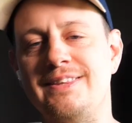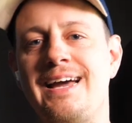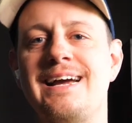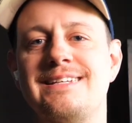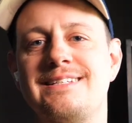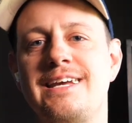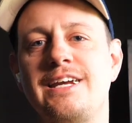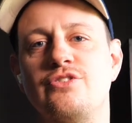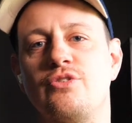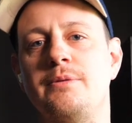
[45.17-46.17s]
that
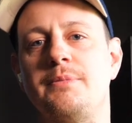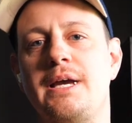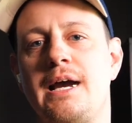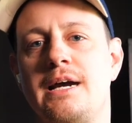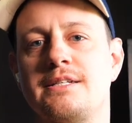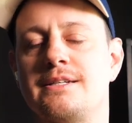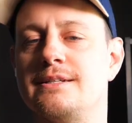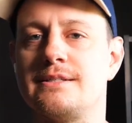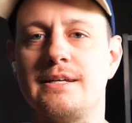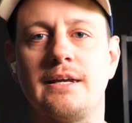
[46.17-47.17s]
Sega Dreamcast
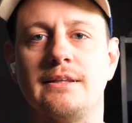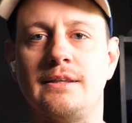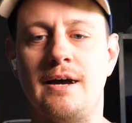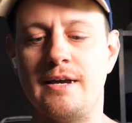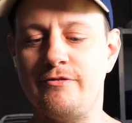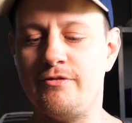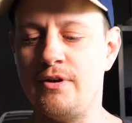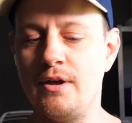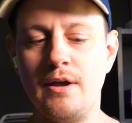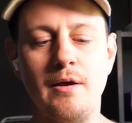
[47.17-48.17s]
a second life
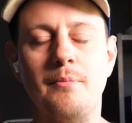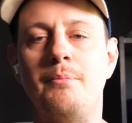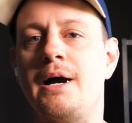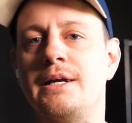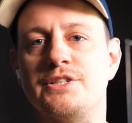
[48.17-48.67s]
by